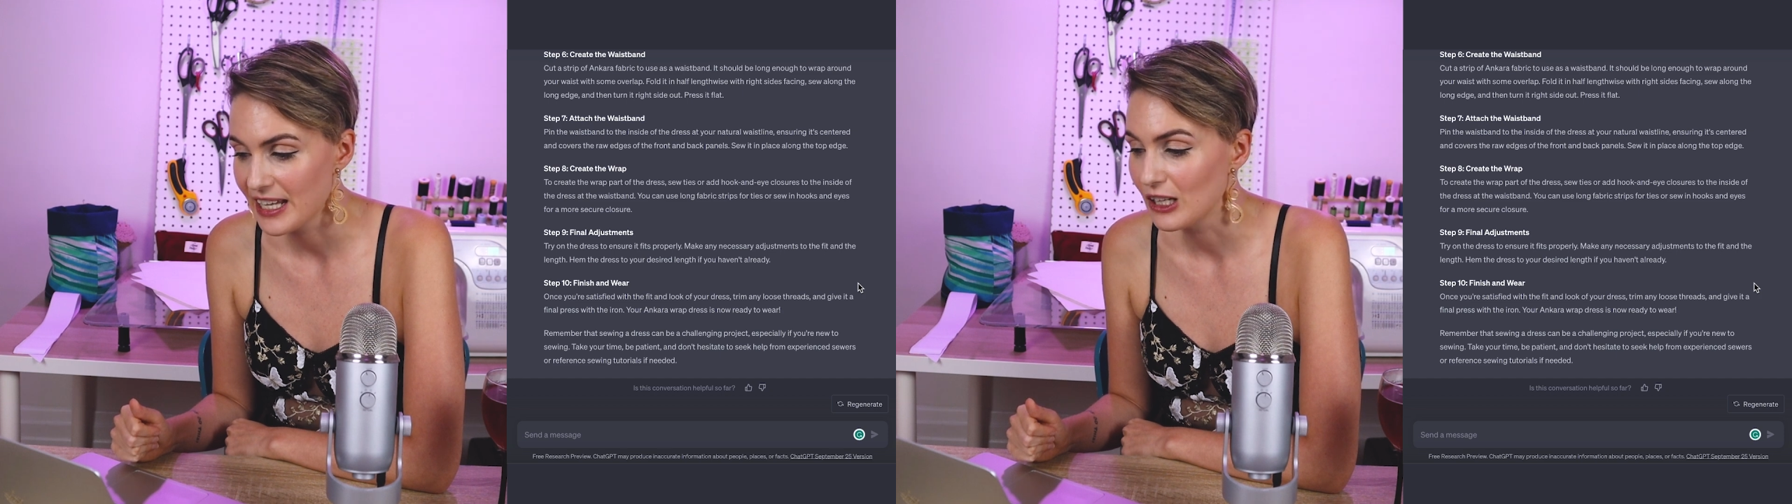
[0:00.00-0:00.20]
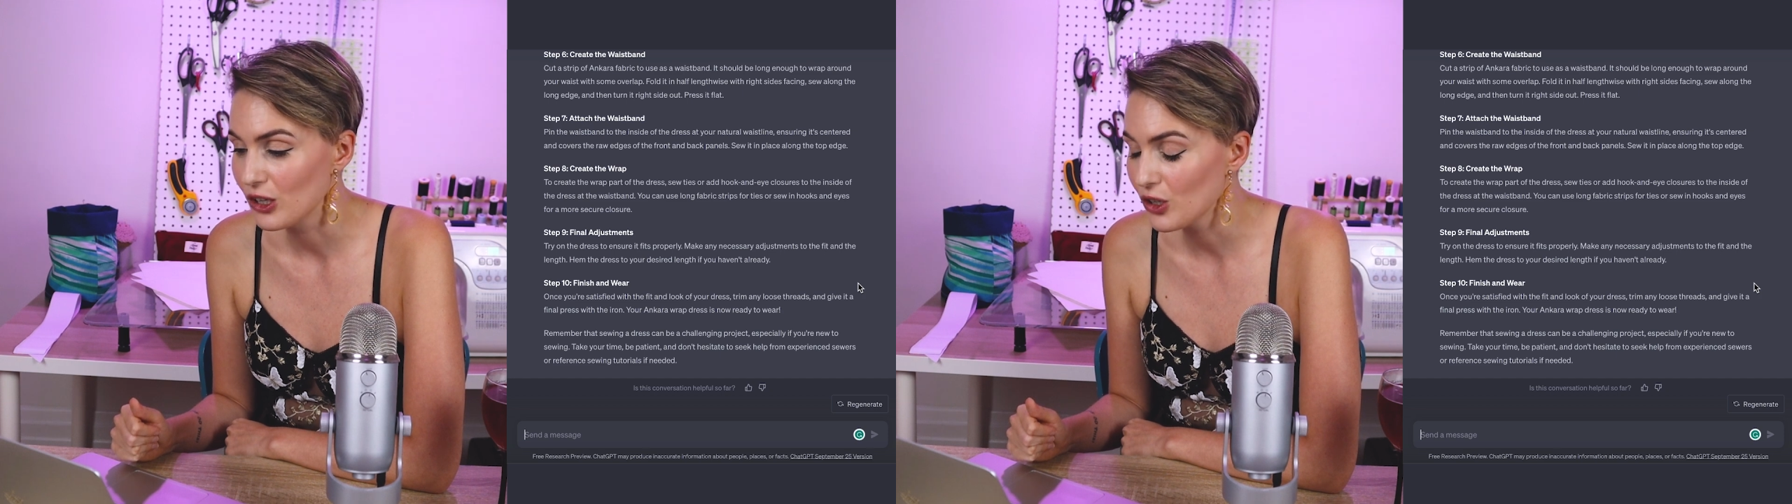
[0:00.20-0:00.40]

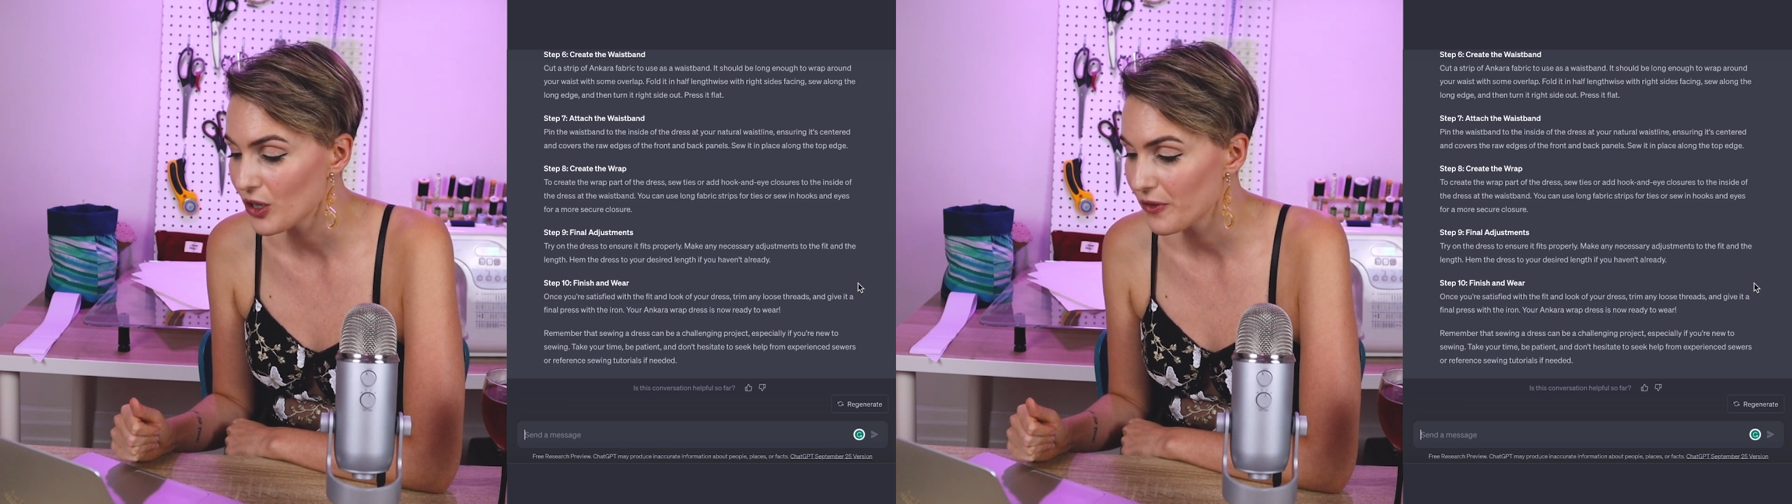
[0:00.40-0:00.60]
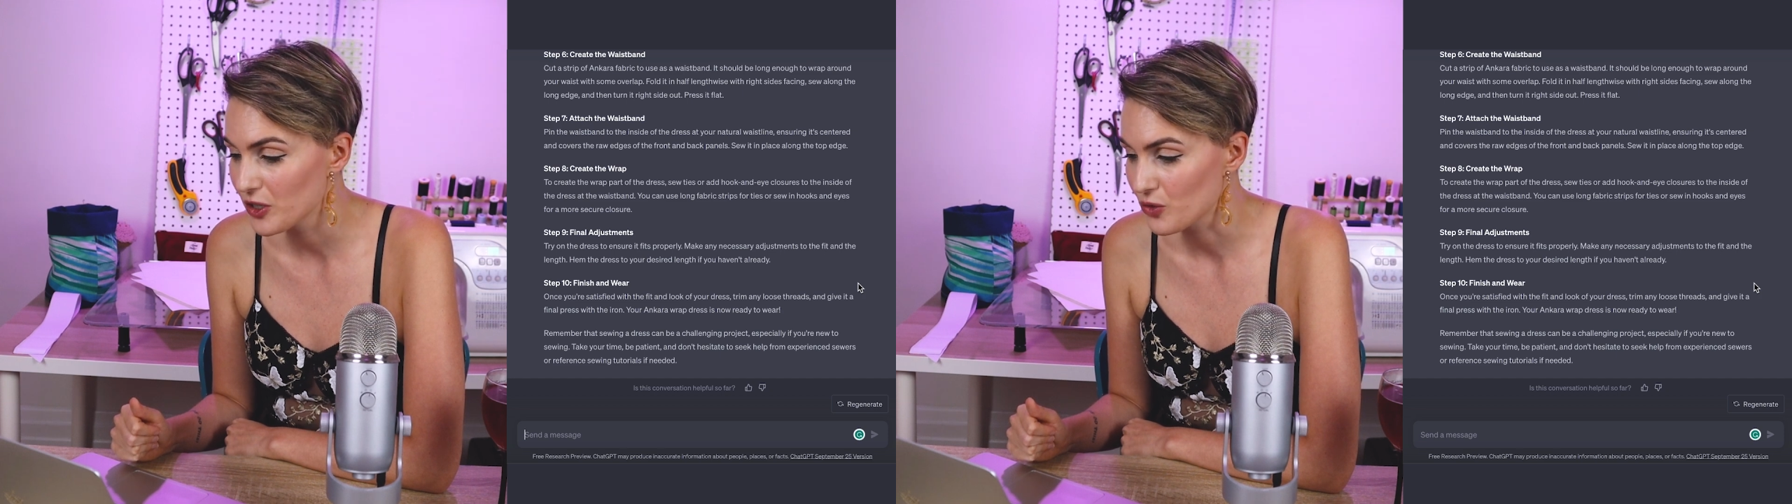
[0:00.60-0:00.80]
and
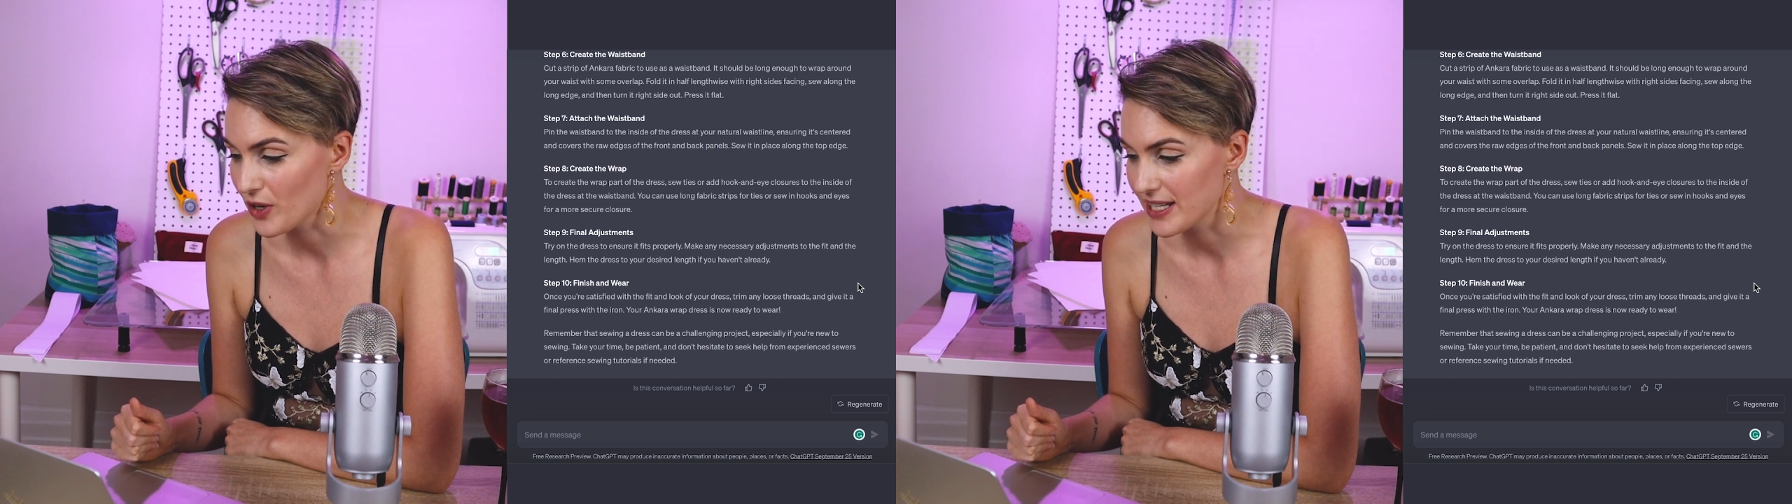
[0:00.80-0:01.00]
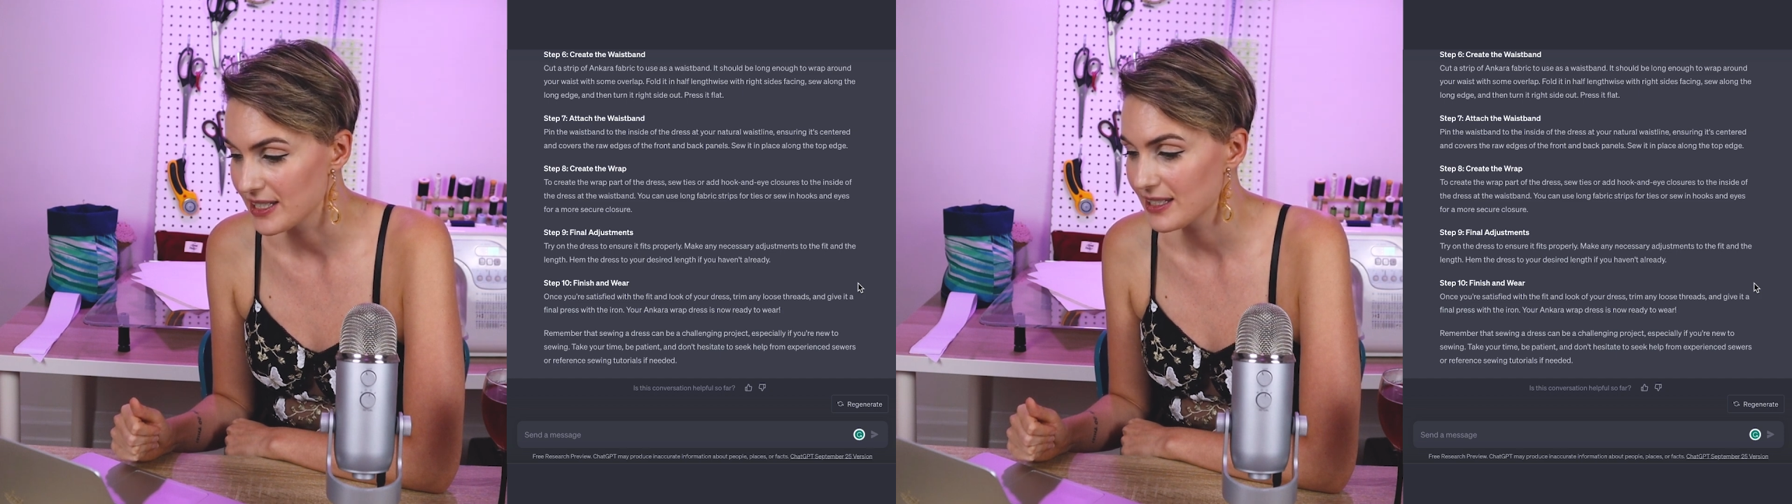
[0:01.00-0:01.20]
look of your
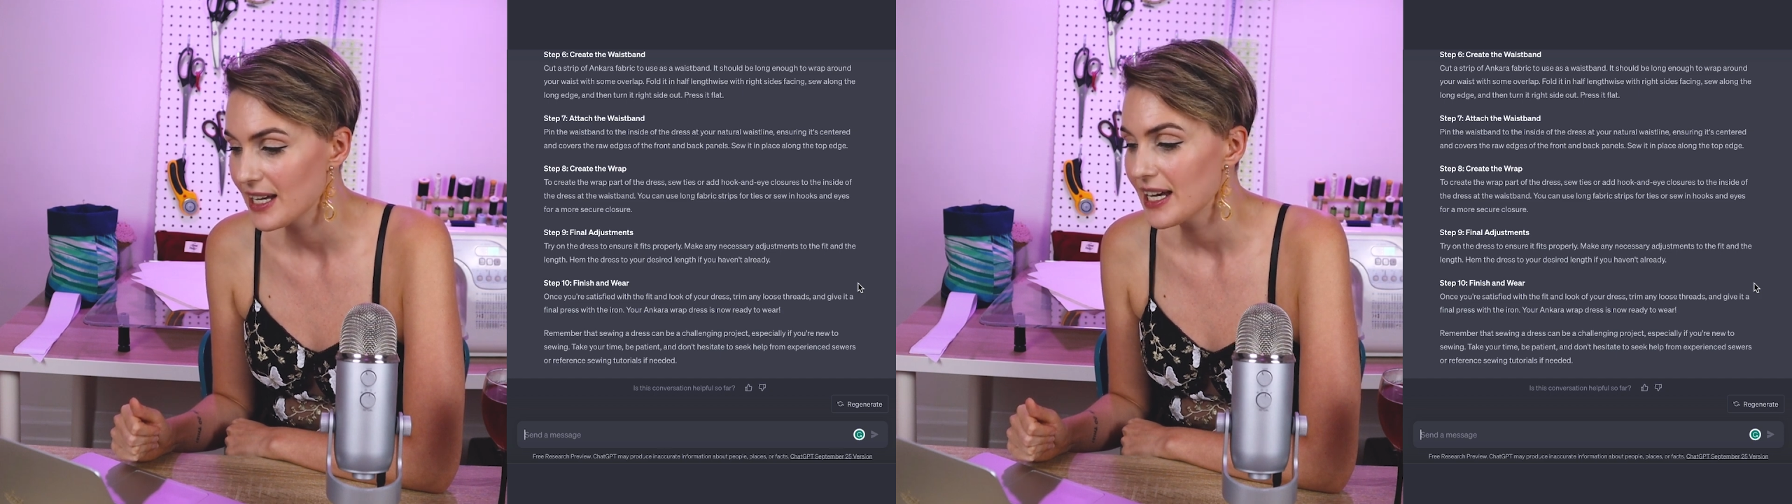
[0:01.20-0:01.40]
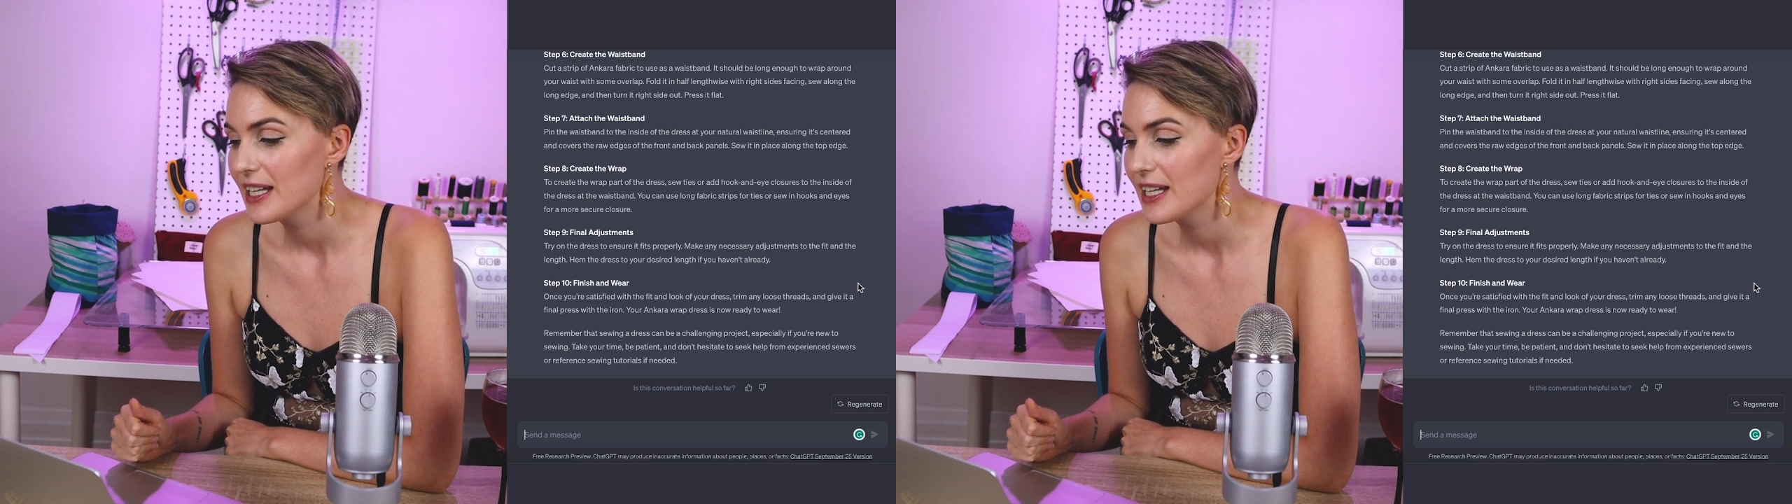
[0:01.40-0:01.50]
dress,